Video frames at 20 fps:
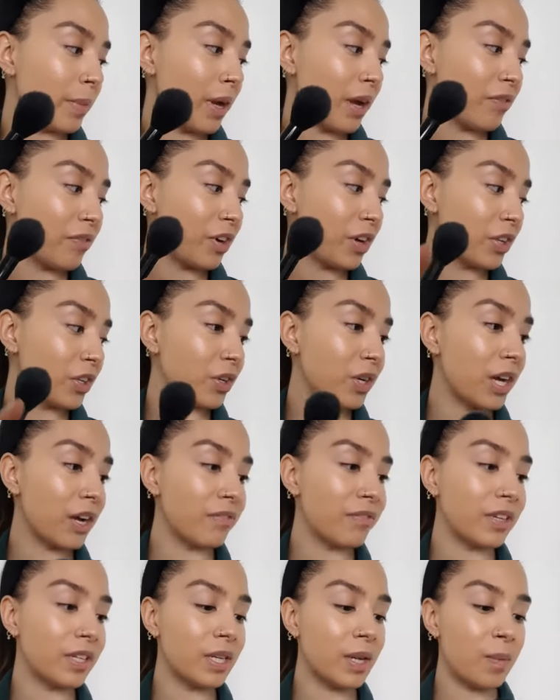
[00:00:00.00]
I've got you
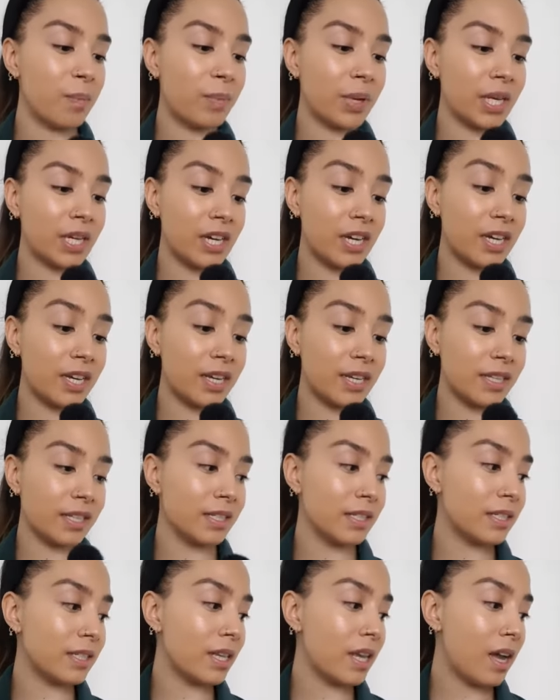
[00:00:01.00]
covered,
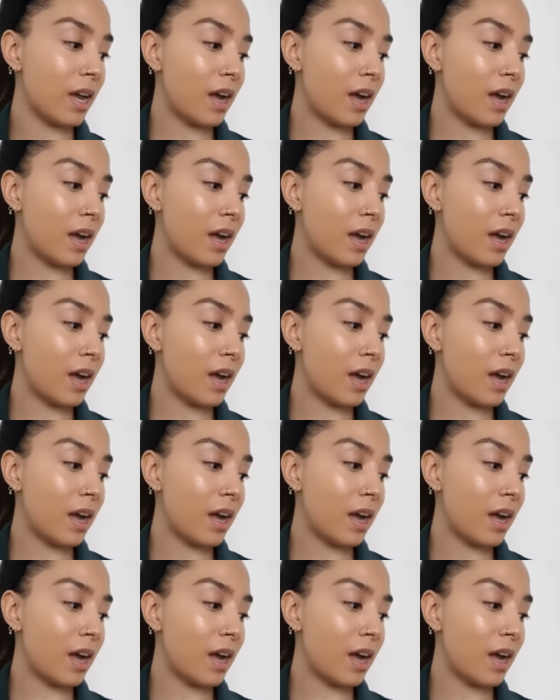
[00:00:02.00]
because